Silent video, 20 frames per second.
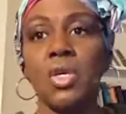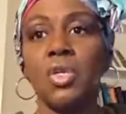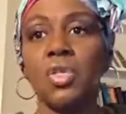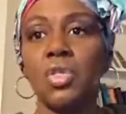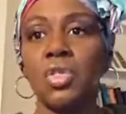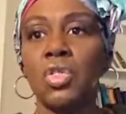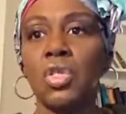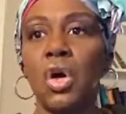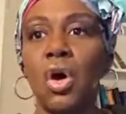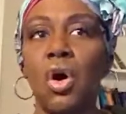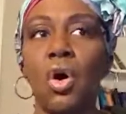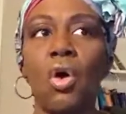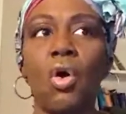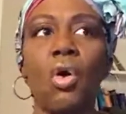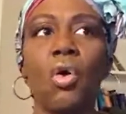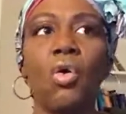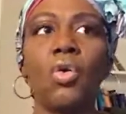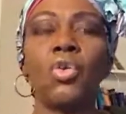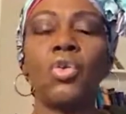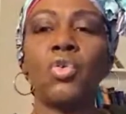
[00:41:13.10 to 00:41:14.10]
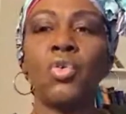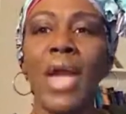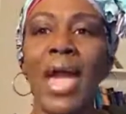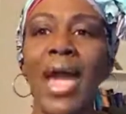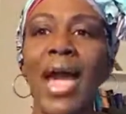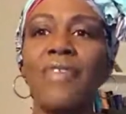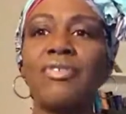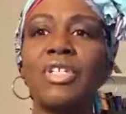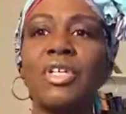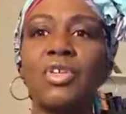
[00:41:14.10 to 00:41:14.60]
So you
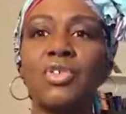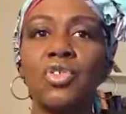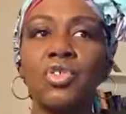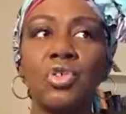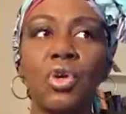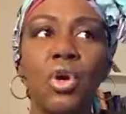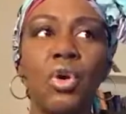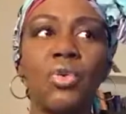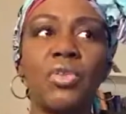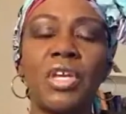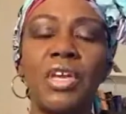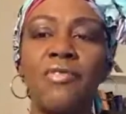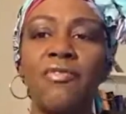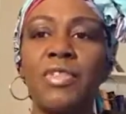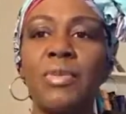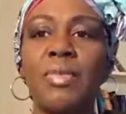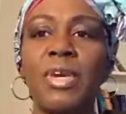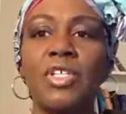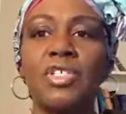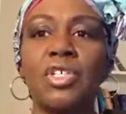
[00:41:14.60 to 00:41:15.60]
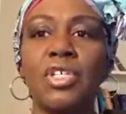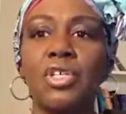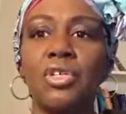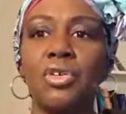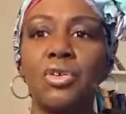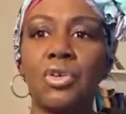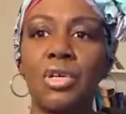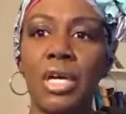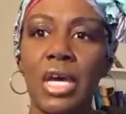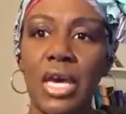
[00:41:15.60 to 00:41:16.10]
have to control the inflammation in
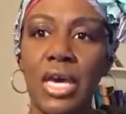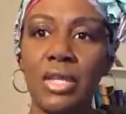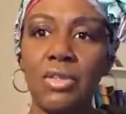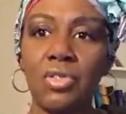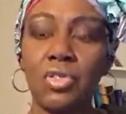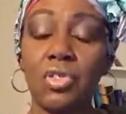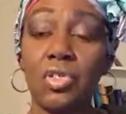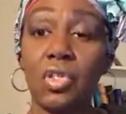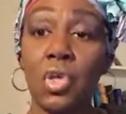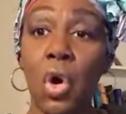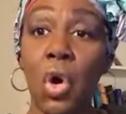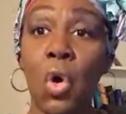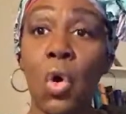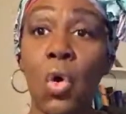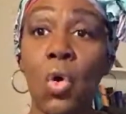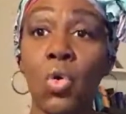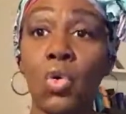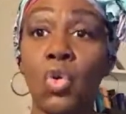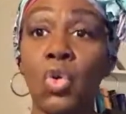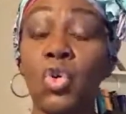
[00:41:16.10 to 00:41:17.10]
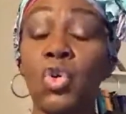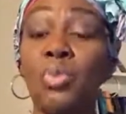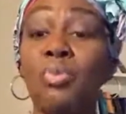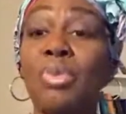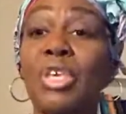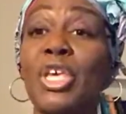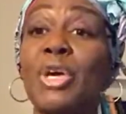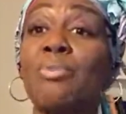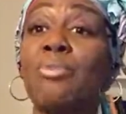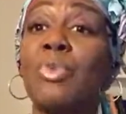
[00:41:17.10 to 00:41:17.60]
your gut, so you can
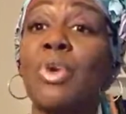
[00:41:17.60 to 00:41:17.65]
be